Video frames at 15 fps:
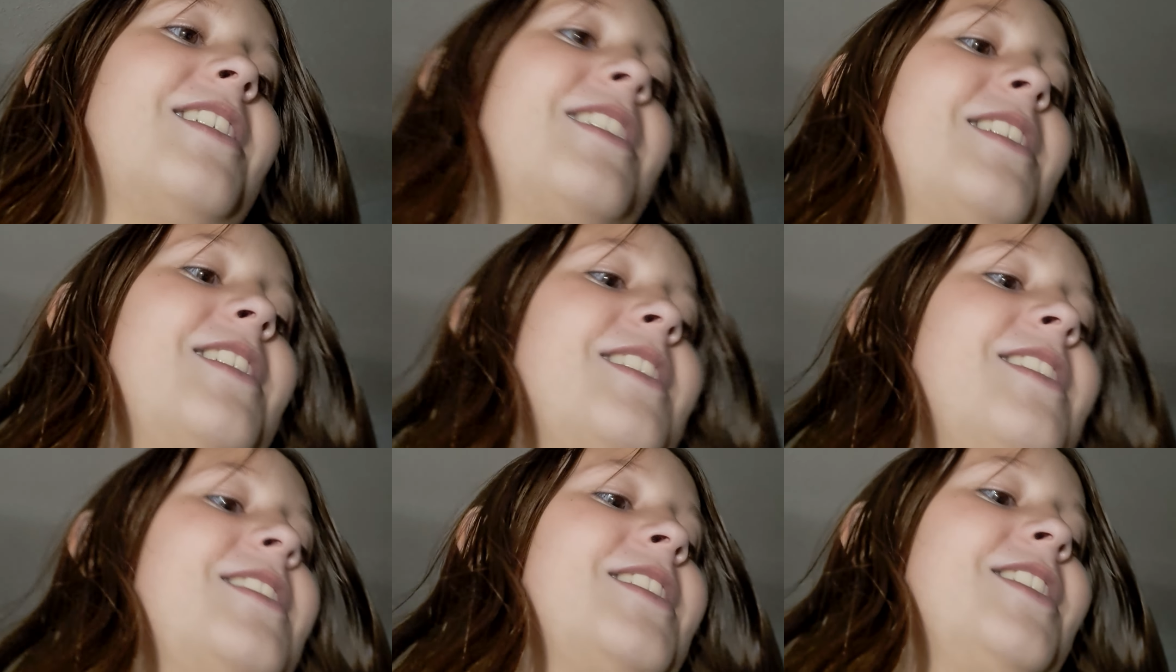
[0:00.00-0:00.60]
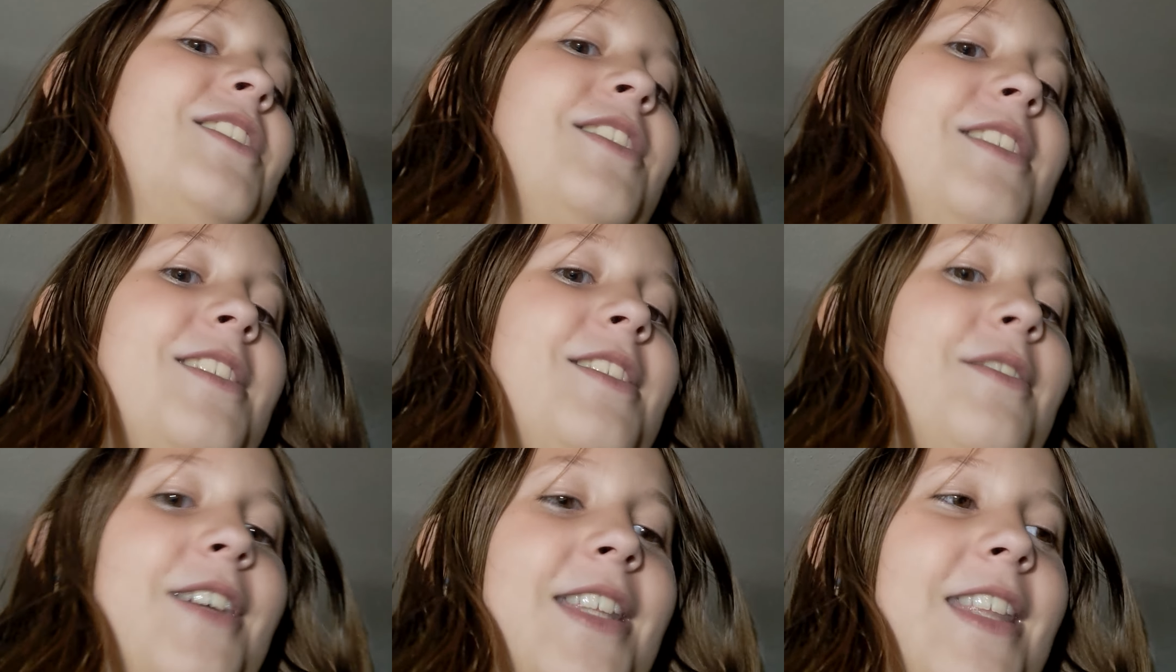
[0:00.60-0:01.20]
So you choose the
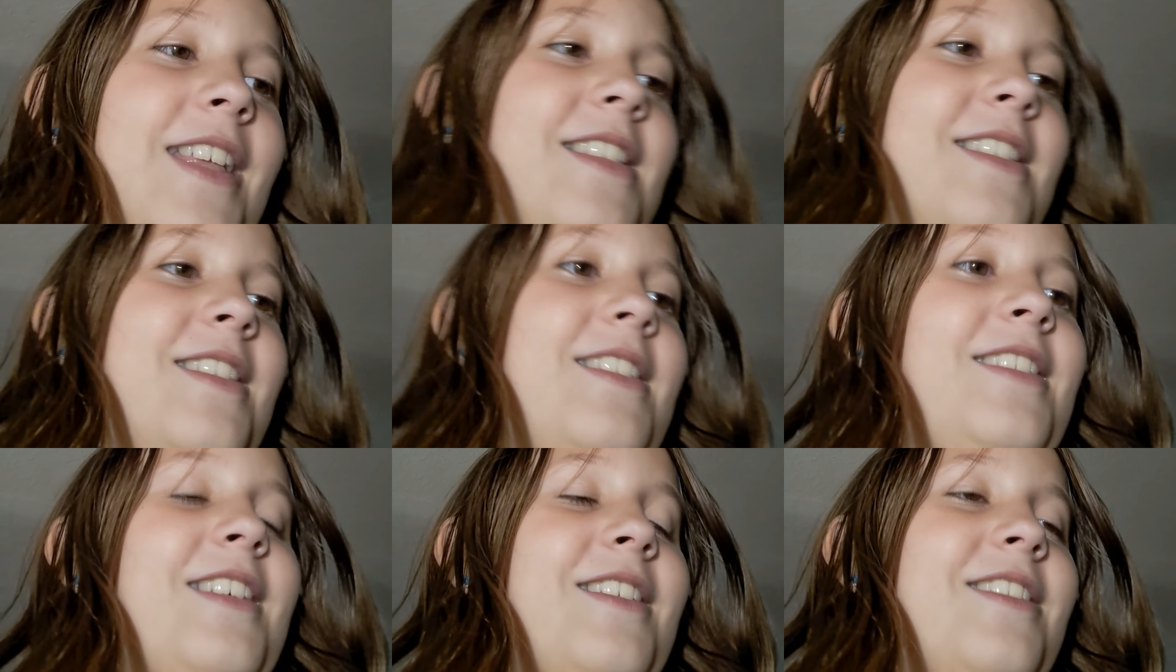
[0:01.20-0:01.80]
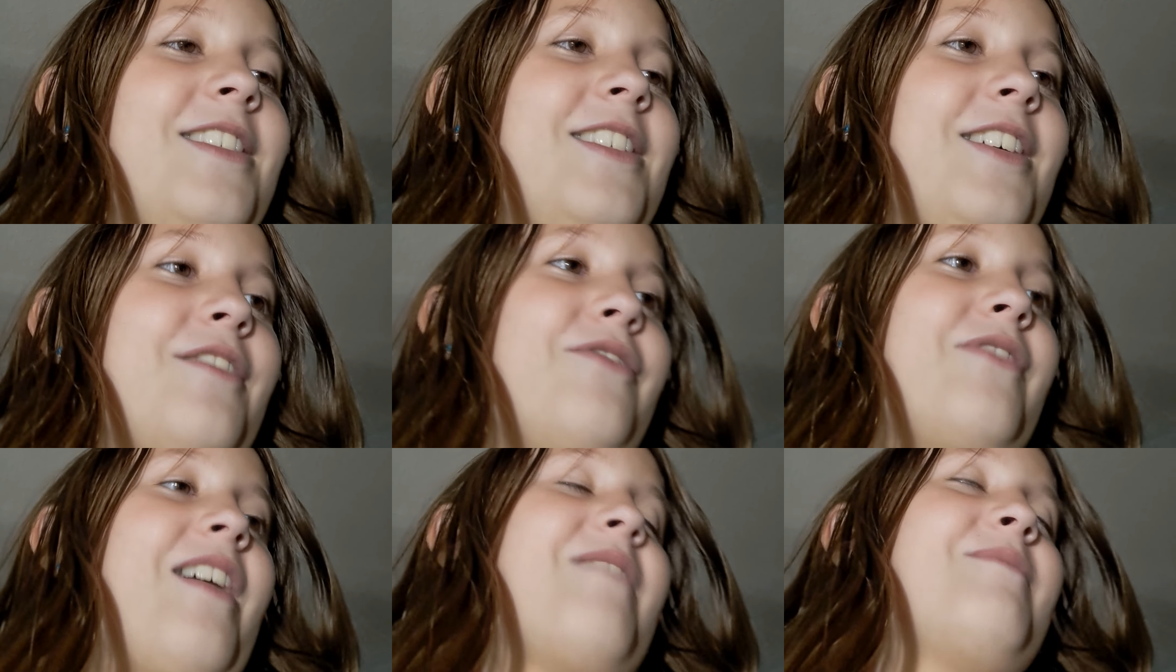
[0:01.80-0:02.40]
one that, that took
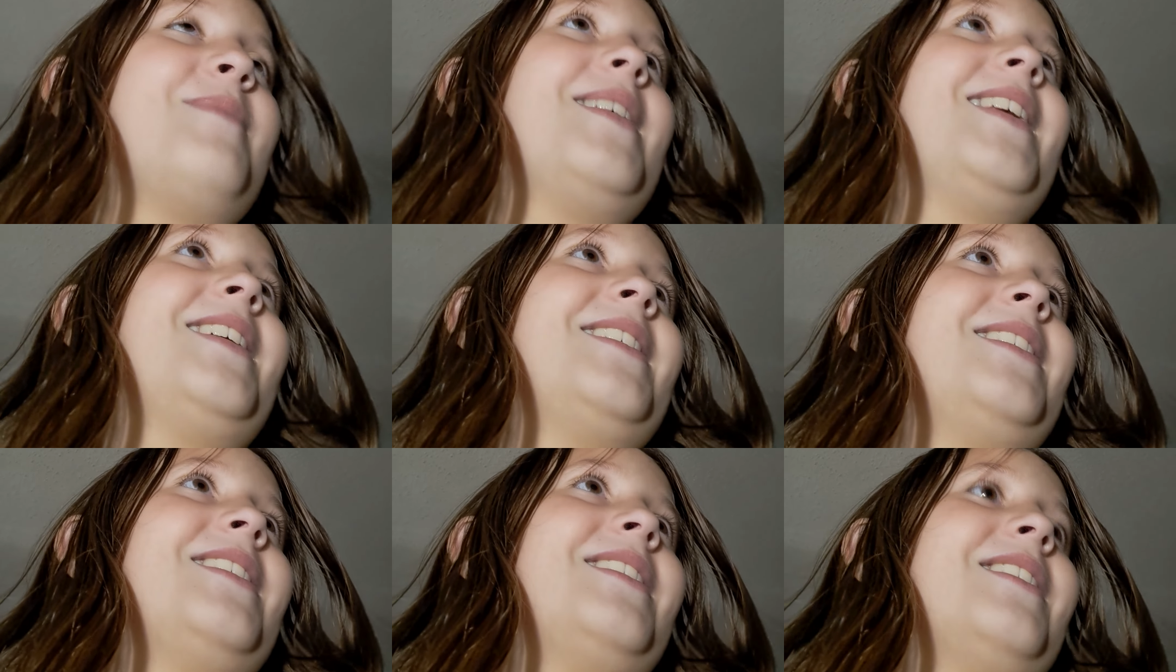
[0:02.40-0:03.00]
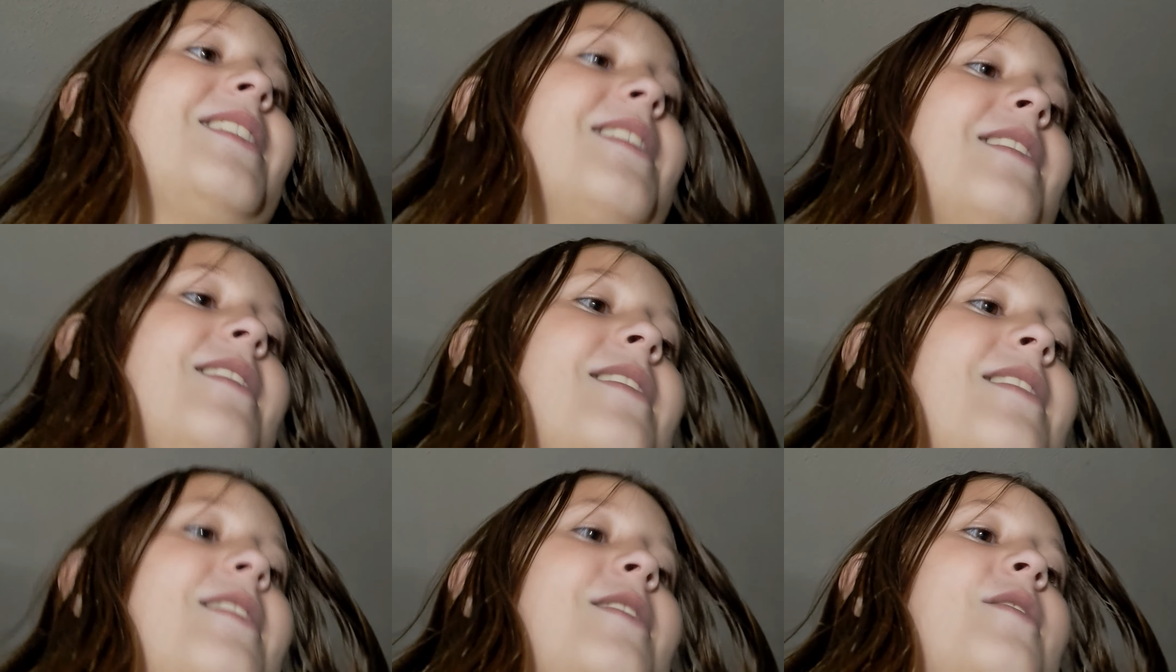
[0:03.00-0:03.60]
five minutes. And that's the
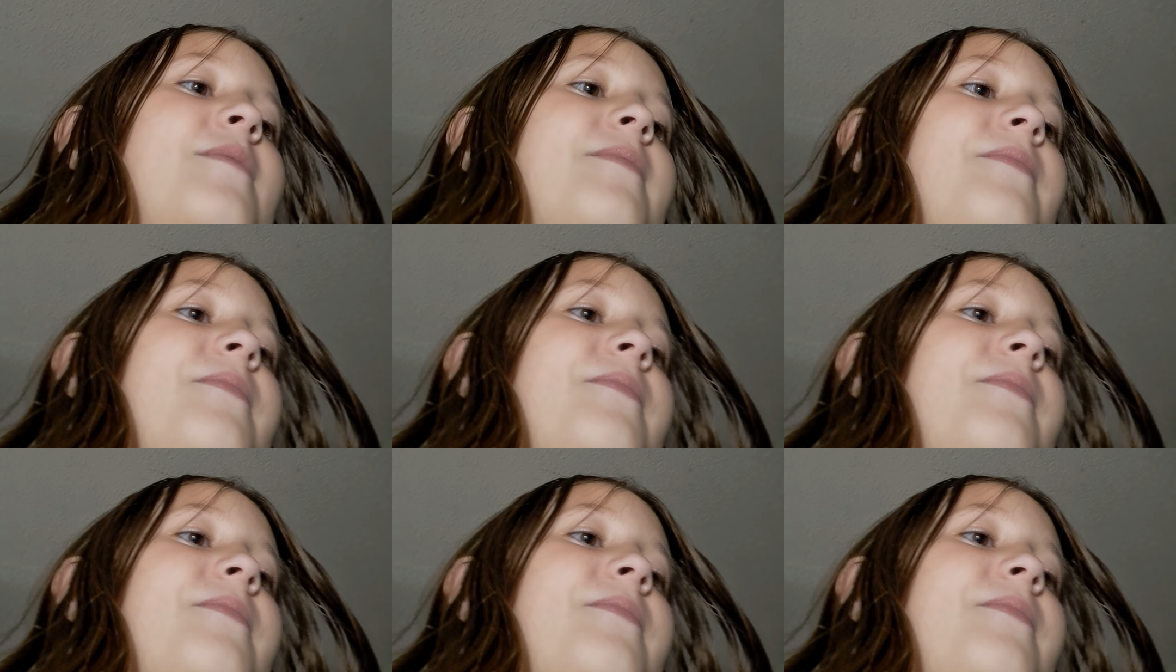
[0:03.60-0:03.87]
greatest